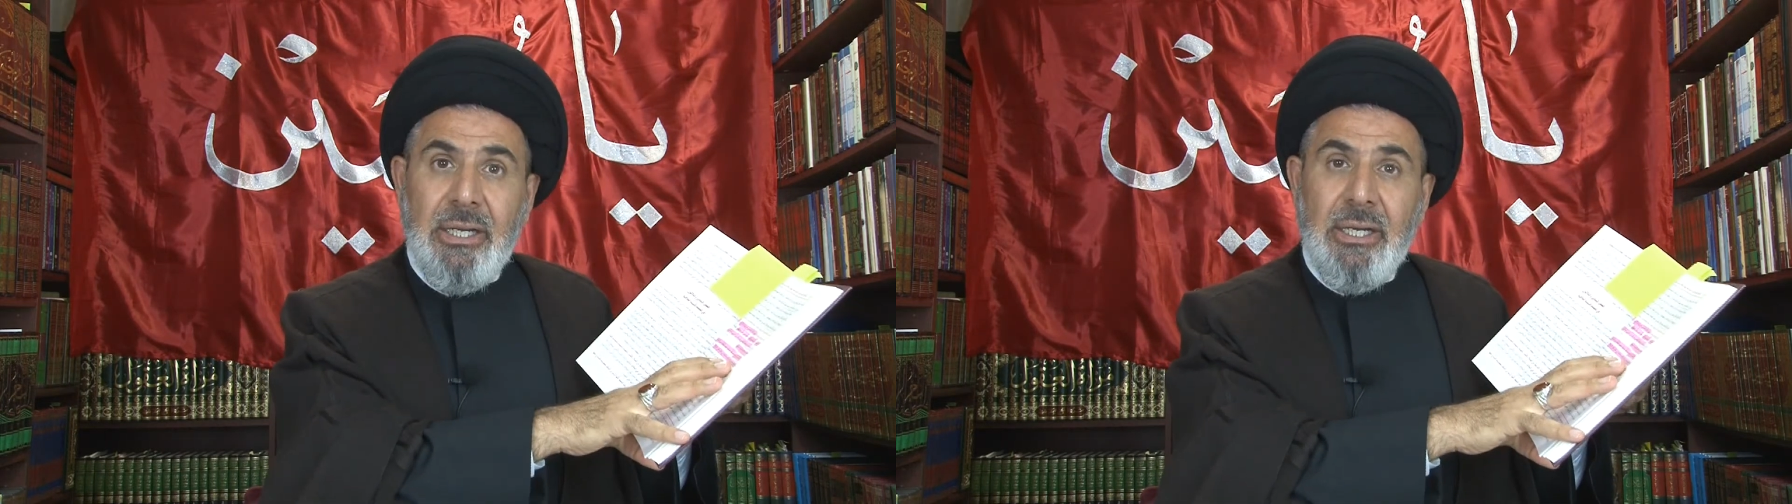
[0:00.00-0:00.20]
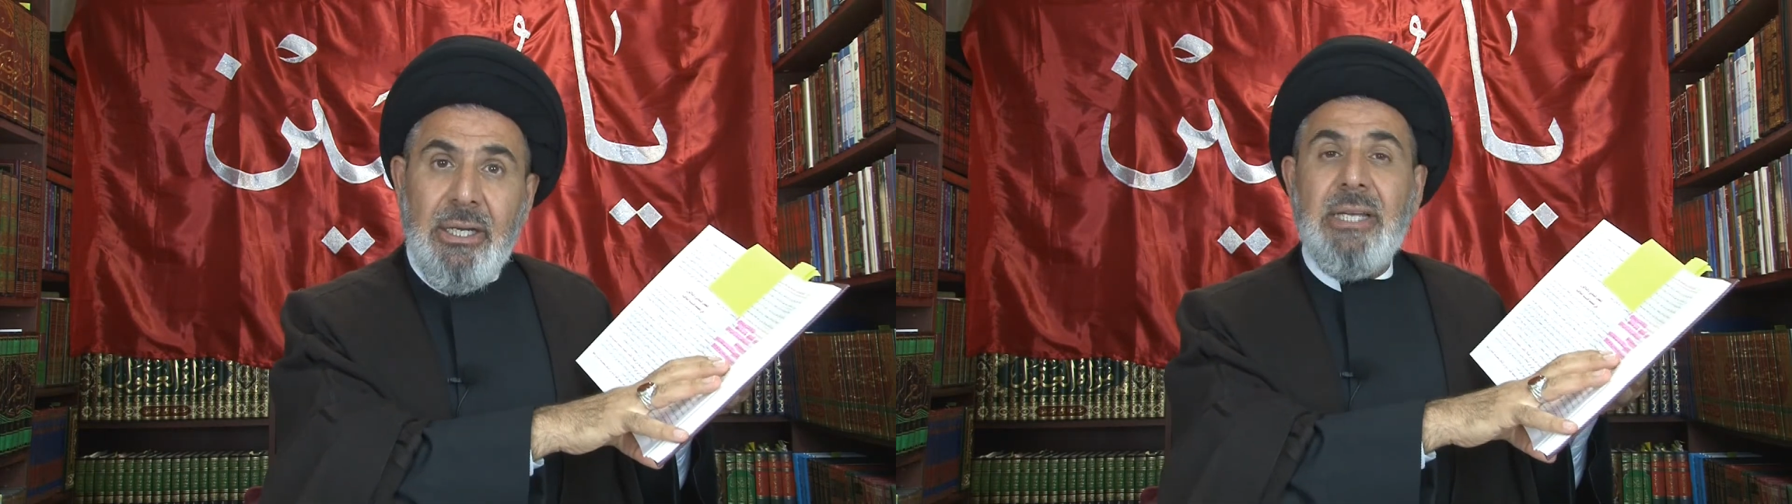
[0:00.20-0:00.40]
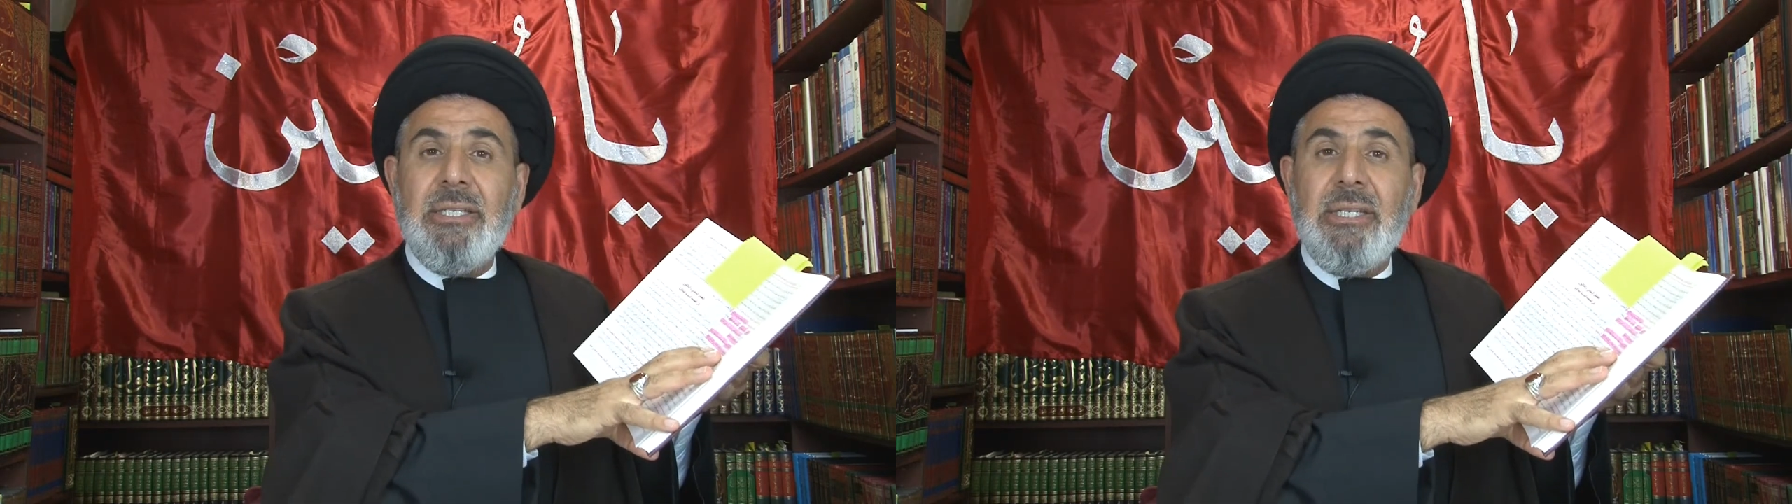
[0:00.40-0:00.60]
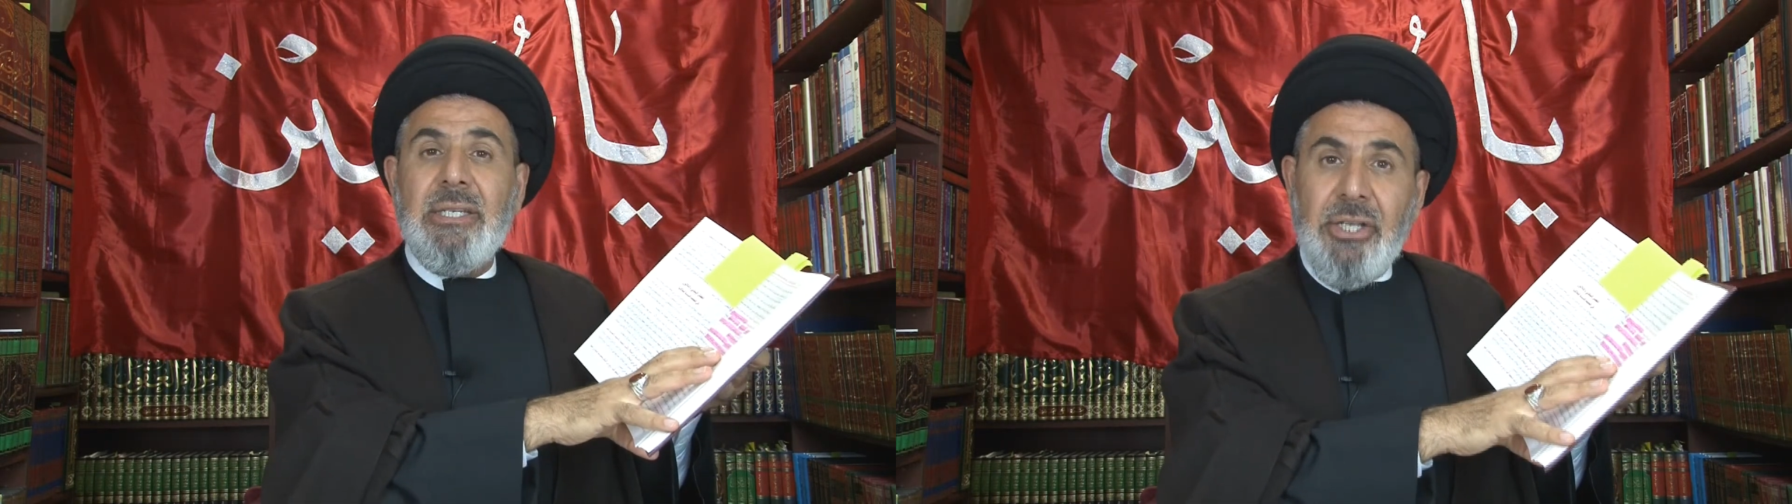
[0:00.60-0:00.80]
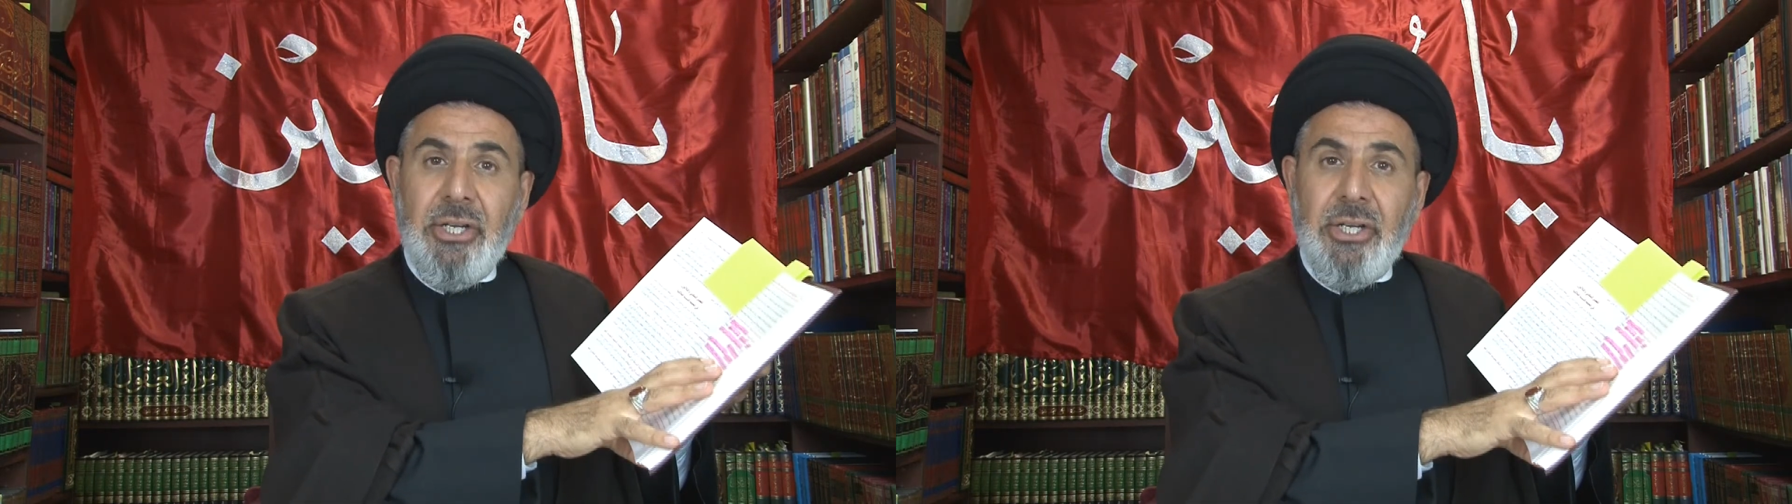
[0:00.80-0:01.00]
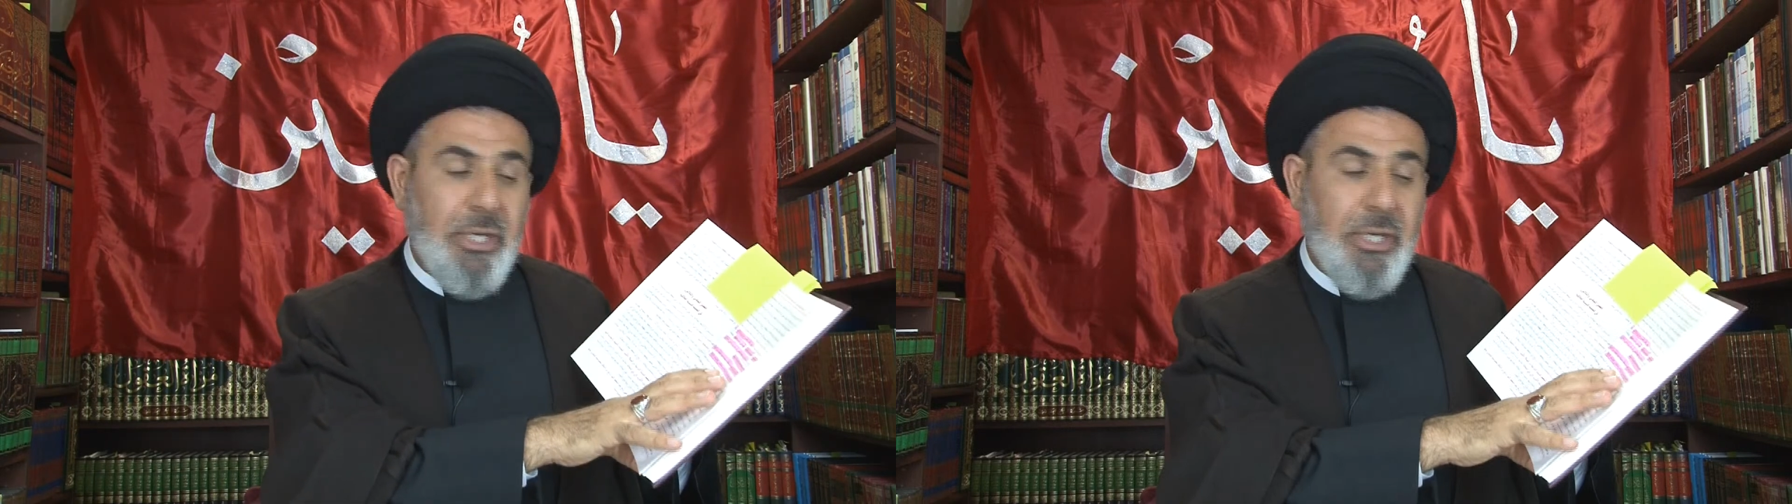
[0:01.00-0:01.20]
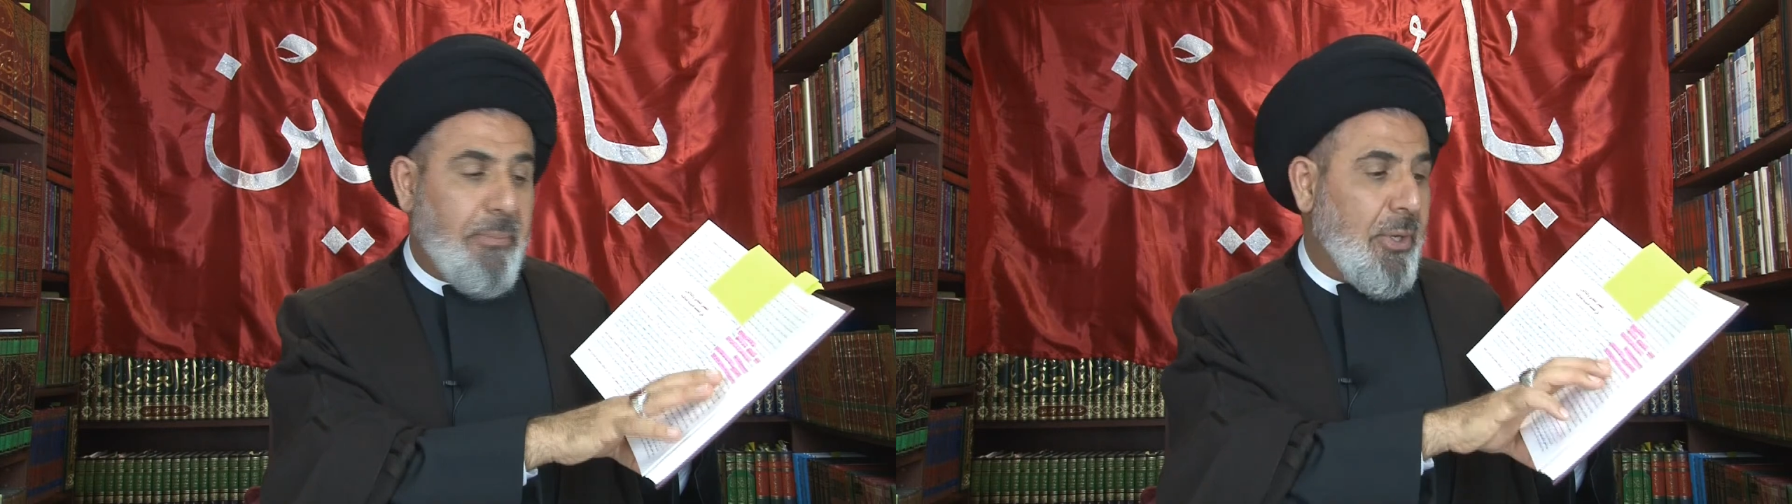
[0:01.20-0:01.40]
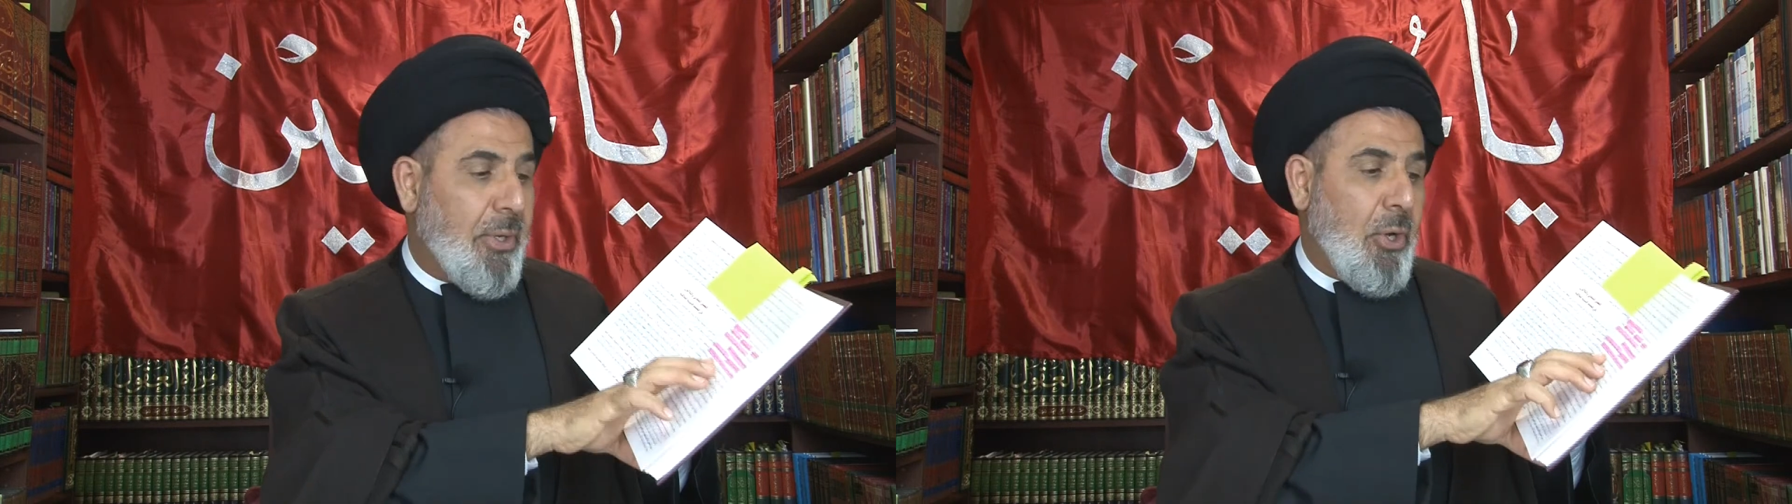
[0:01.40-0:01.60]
in his leadership,